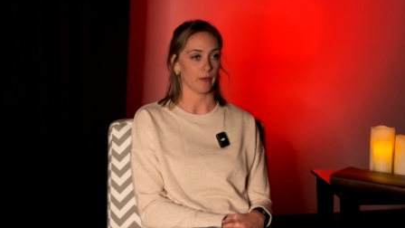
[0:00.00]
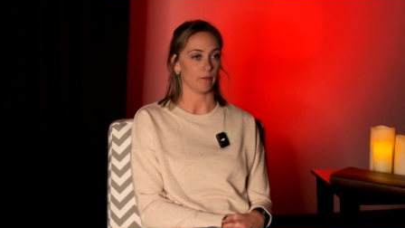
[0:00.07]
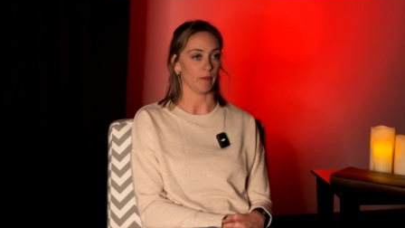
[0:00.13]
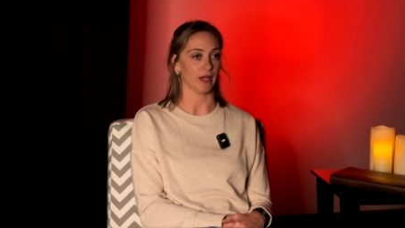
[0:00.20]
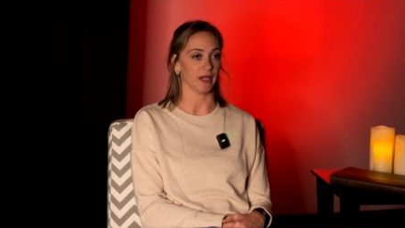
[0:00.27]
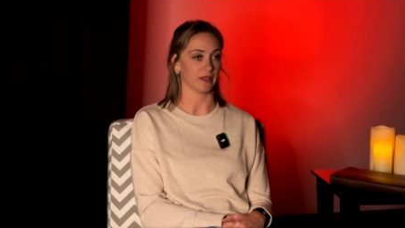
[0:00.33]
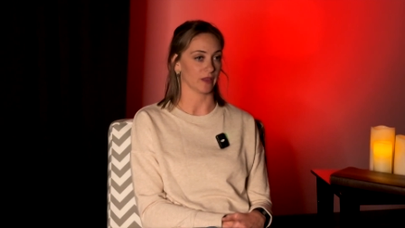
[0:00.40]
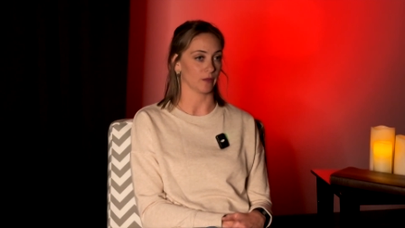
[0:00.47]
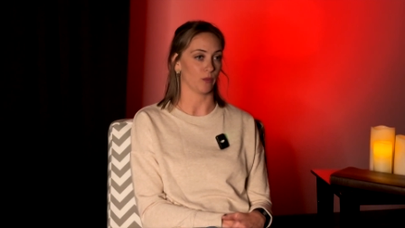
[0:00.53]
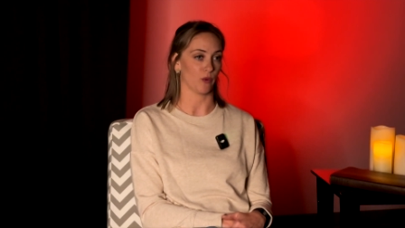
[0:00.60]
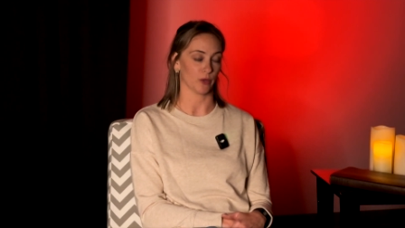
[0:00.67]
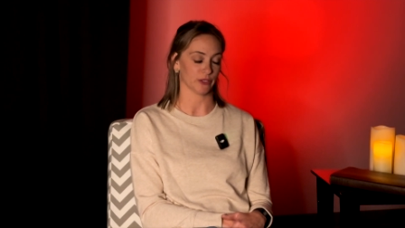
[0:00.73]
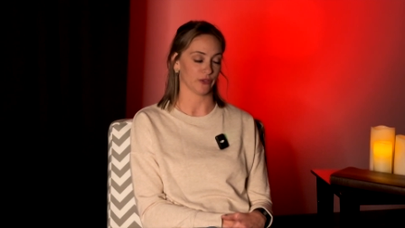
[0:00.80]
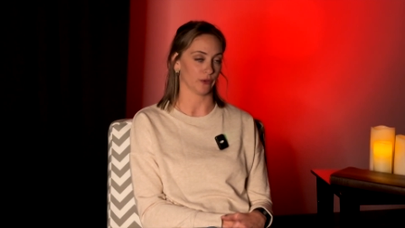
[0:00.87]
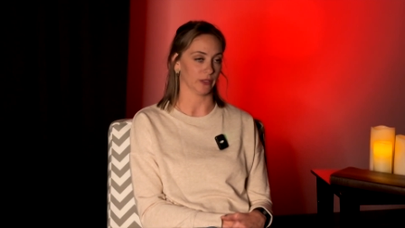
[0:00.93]
make the
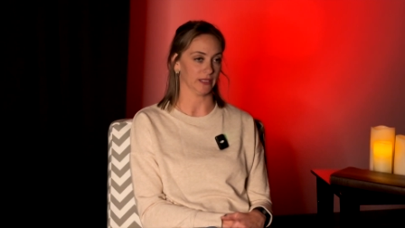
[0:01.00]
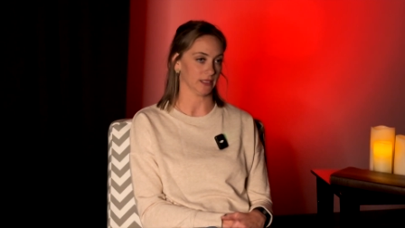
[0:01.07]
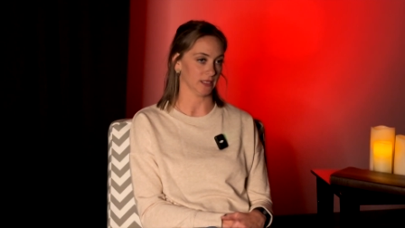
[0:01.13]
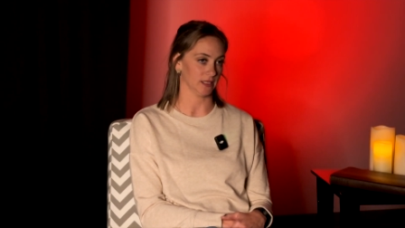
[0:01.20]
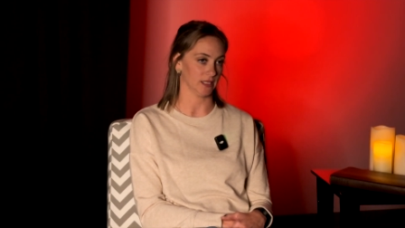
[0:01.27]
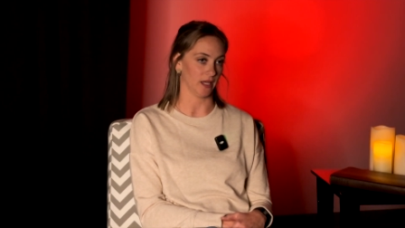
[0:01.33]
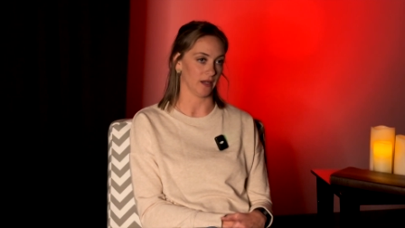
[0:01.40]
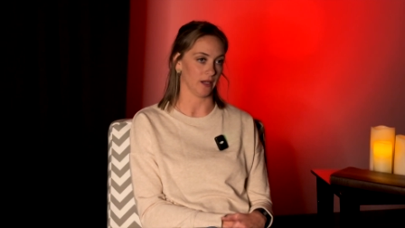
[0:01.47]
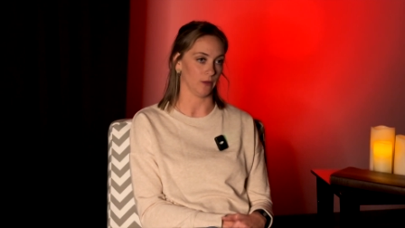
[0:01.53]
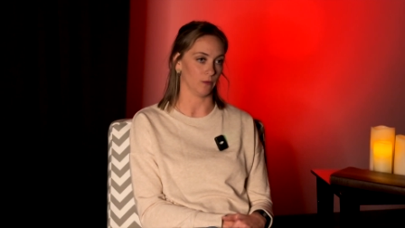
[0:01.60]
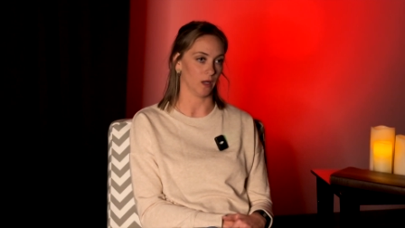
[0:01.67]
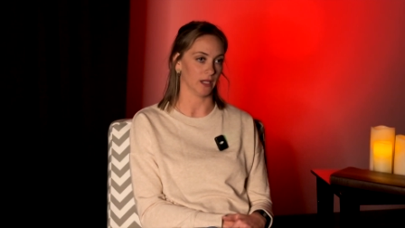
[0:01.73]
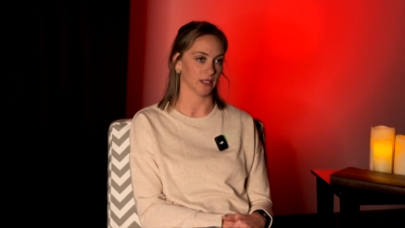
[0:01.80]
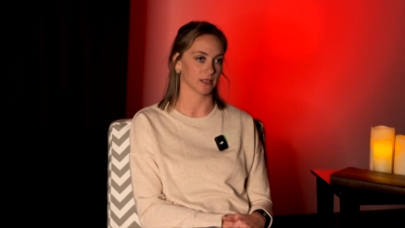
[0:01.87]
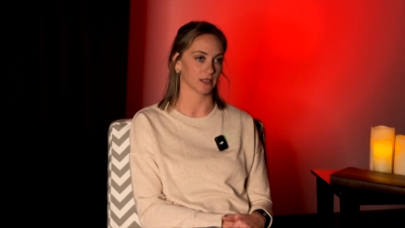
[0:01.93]
poor choices that he
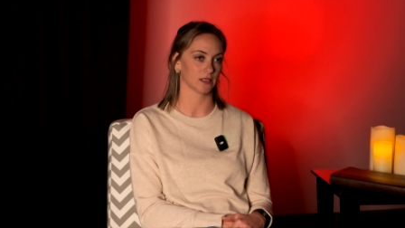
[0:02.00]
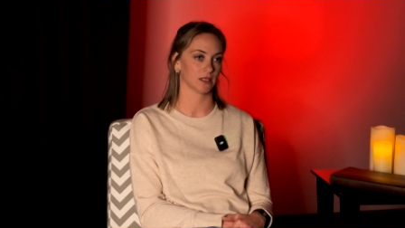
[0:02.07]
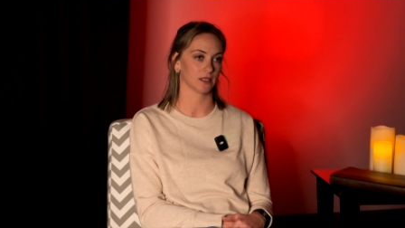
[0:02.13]
was.